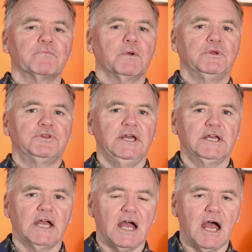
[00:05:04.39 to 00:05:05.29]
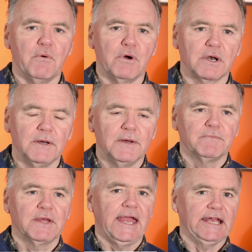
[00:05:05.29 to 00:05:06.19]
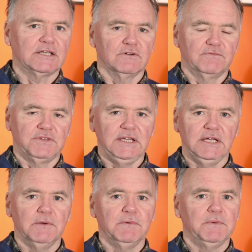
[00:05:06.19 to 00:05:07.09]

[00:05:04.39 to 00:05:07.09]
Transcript: we take our x of t,